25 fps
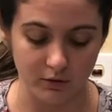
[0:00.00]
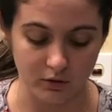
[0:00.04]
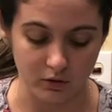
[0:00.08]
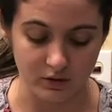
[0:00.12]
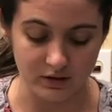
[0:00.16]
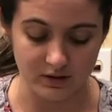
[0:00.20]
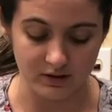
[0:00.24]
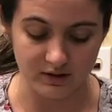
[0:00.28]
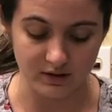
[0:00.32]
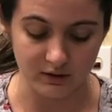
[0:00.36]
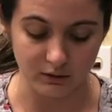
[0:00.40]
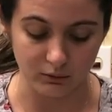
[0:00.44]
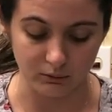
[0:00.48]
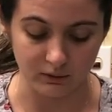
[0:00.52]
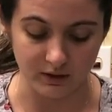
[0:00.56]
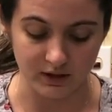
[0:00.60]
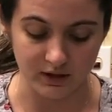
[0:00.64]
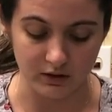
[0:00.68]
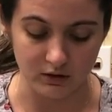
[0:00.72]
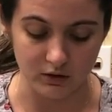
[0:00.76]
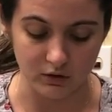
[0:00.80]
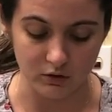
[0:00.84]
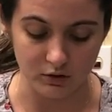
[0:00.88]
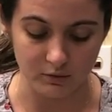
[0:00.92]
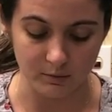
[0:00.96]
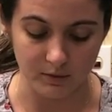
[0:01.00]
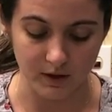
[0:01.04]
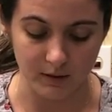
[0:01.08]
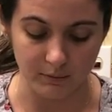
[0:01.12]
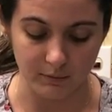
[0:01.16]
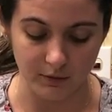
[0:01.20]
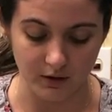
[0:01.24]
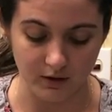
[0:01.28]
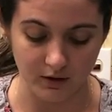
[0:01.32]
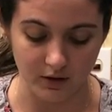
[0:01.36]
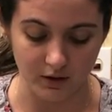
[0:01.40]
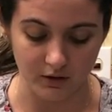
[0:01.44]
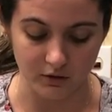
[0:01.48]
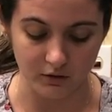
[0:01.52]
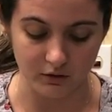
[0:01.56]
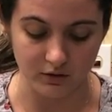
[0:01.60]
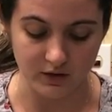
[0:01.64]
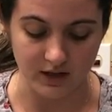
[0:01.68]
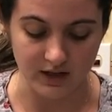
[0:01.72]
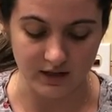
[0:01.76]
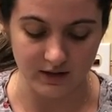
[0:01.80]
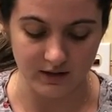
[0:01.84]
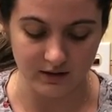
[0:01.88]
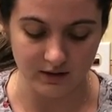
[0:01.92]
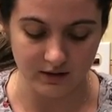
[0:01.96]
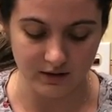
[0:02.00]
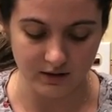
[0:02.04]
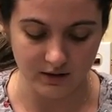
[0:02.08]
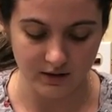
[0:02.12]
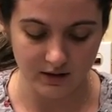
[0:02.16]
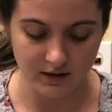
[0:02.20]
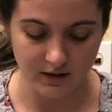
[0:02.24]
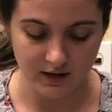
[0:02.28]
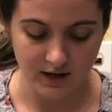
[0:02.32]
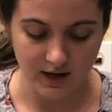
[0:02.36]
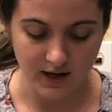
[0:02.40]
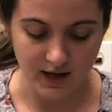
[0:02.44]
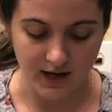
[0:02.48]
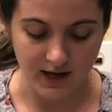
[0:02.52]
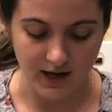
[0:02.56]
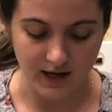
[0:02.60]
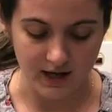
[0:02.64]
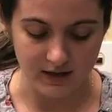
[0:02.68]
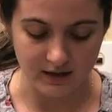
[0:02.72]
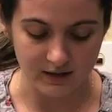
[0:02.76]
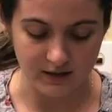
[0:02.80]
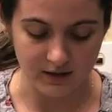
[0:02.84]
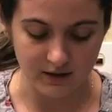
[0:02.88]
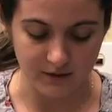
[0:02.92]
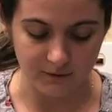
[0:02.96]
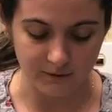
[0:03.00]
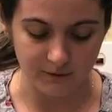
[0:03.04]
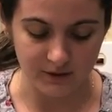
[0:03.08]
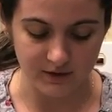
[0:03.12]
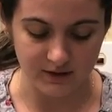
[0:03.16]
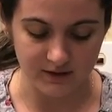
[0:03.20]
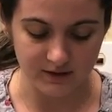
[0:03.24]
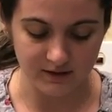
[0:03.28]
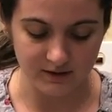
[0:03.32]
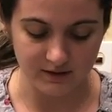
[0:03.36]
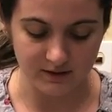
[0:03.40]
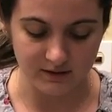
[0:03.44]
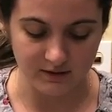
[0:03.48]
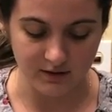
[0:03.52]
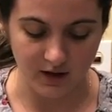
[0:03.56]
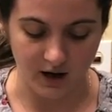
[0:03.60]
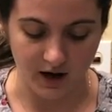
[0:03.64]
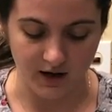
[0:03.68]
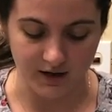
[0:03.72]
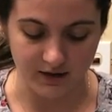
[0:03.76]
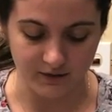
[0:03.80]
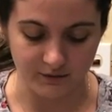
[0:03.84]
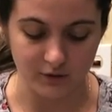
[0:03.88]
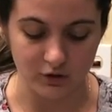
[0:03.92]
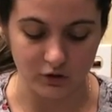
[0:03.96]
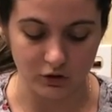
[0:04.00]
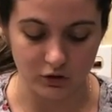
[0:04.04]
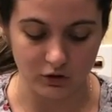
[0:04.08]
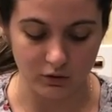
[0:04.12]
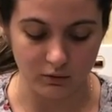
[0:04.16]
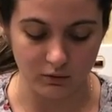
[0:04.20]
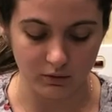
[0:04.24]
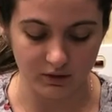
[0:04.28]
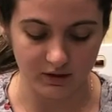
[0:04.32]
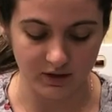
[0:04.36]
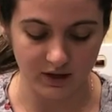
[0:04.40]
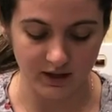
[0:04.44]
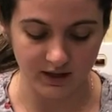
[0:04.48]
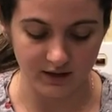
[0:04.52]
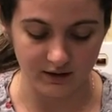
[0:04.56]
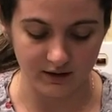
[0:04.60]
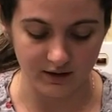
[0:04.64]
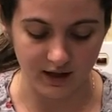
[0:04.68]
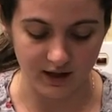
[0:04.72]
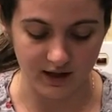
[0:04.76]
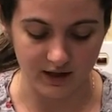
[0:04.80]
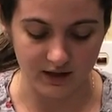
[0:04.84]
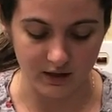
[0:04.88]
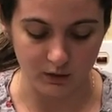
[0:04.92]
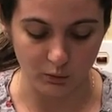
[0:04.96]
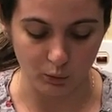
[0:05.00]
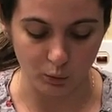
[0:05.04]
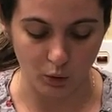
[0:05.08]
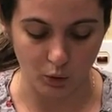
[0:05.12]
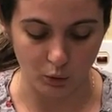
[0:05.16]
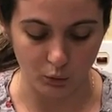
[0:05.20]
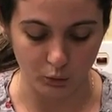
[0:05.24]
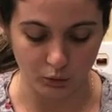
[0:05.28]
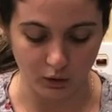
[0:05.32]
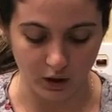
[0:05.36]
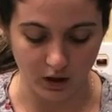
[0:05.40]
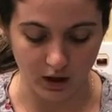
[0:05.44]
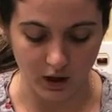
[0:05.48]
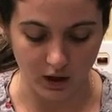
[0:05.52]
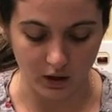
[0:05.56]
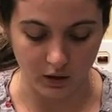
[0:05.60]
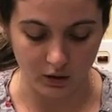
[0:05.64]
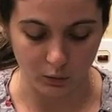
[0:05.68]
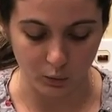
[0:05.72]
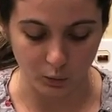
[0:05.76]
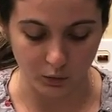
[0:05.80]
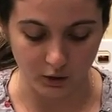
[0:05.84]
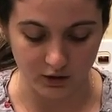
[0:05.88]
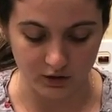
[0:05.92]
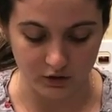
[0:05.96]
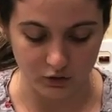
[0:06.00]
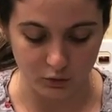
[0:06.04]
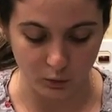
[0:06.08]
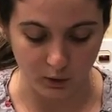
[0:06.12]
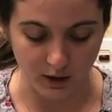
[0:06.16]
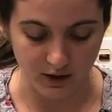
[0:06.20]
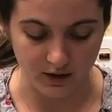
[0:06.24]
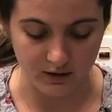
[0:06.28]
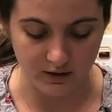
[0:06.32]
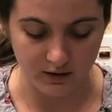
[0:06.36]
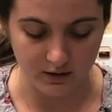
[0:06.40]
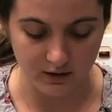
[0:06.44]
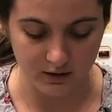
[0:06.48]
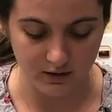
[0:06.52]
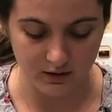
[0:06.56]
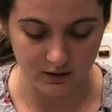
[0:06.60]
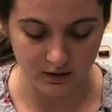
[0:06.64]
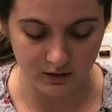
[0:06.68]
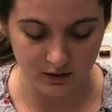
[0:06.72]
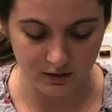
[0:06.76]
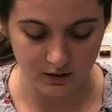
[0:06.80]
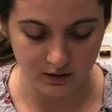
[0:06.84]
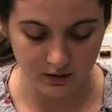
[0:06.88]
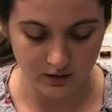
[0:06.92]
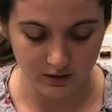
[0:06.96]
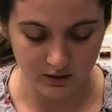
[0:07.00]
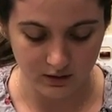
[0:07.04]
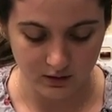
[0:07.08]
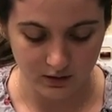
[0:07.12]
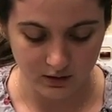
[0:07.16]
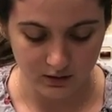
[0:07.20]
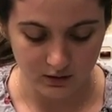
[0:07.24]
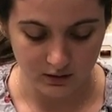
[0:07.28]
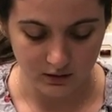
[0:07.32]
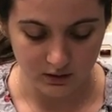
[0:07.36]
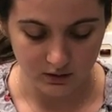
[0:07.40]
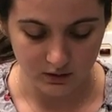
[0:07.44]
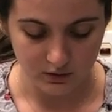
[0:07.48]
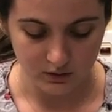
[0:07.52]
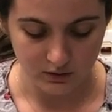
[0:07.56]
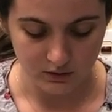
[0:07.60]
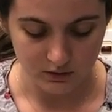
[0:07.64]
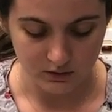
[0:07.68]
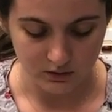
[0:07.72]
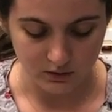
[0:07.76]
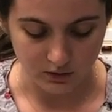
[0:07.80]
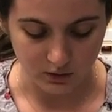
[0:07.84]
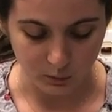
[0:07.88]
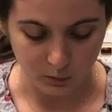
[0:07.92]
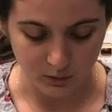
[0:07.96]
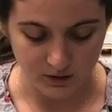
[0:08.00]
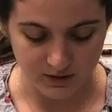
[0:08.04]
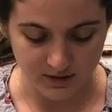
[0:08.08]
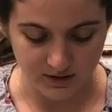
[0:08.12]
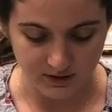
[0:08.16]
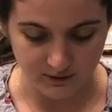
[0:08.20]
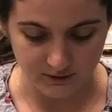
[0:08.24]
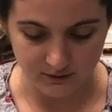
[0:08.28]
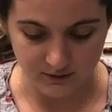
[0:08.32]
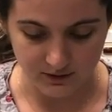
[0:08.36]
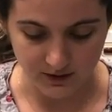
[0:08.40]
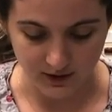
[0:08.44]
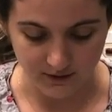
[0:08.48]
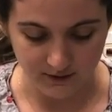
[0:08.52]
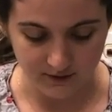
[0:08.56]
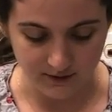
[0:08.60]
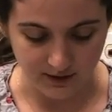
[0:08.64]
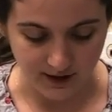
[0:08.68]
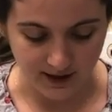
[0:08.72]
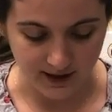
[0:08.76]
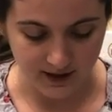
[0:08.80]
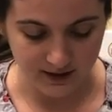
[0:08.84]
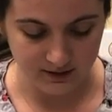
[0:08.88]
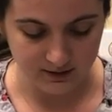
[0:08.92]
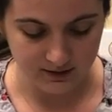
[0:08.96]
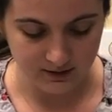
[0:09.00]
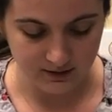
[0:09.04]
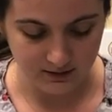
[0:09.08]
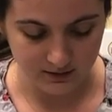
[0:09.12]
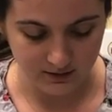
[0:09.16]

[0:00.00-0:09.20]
You could still read the newspaper underneath, and if it's too thick, then it won't work as well. So once I've done that,